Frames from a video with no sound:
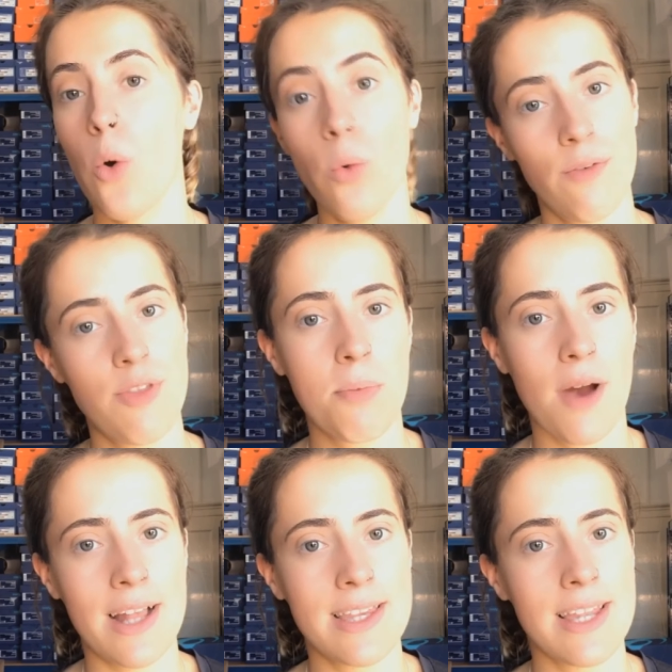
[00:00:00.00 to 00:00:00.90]
All of the
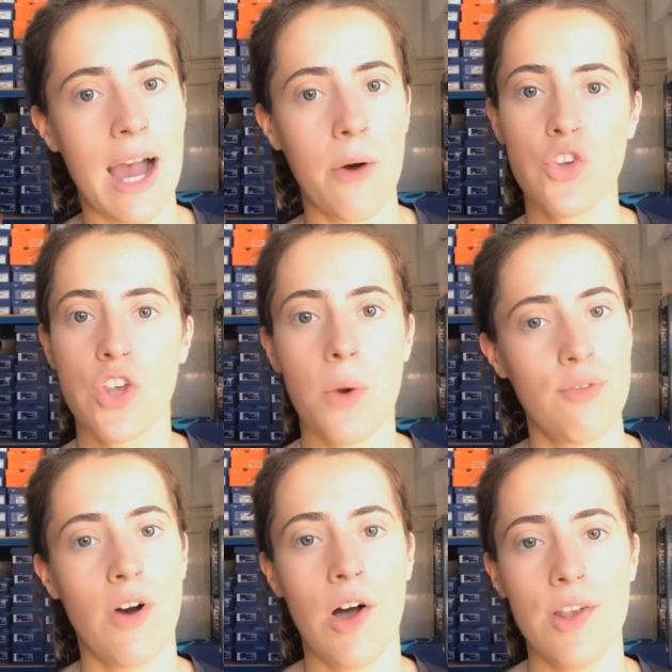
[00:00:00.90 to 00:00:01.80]
brands now are so
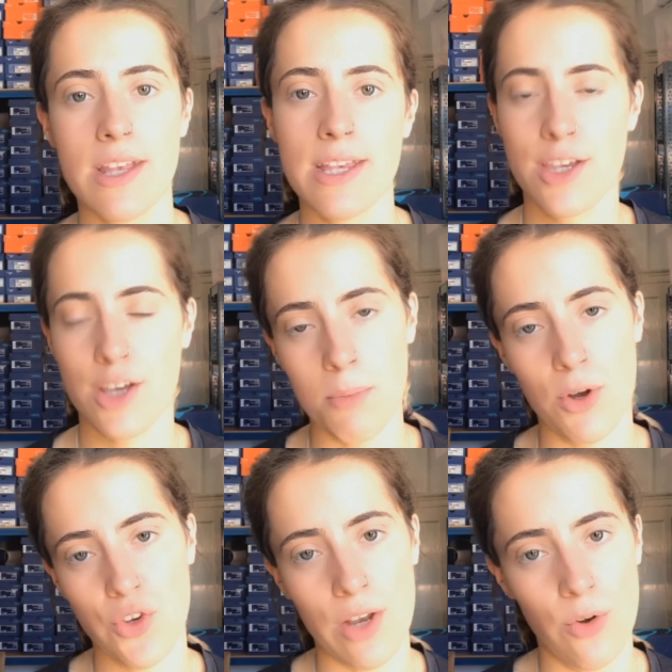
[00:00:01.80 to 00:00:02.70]
advanced, there's so
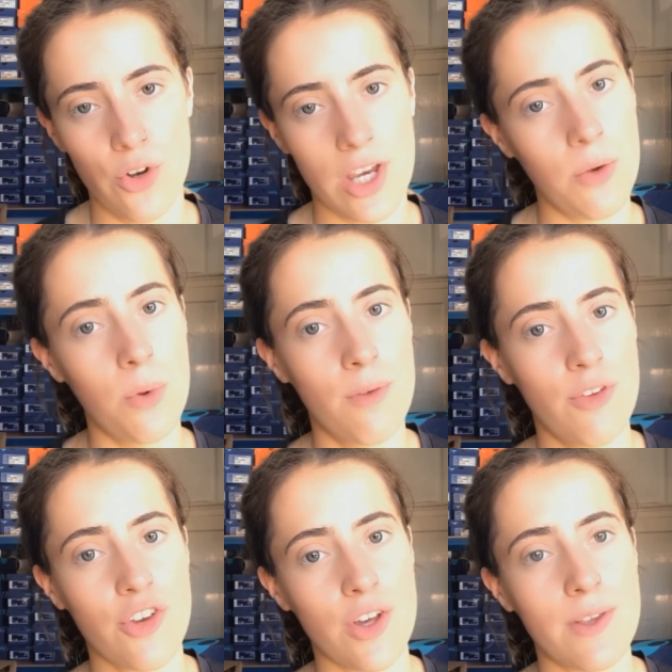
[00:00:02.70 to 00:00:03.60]
much technology in all of the
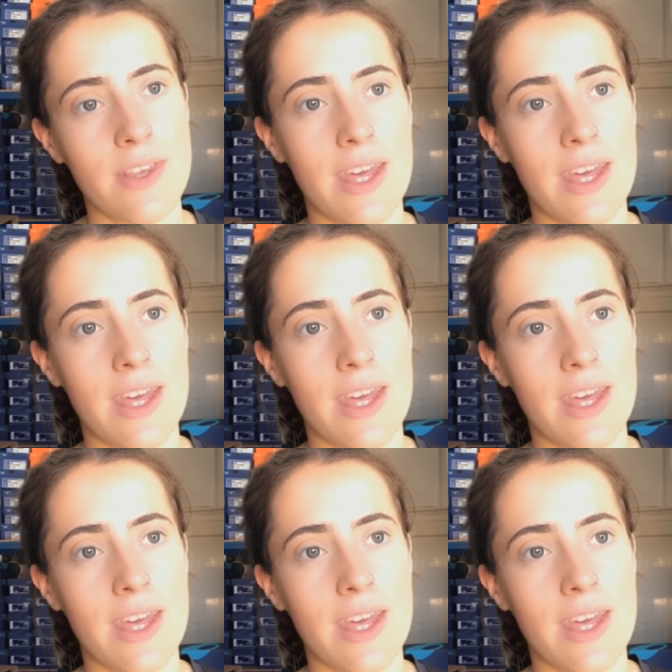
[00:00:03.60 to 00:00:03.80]
shoes.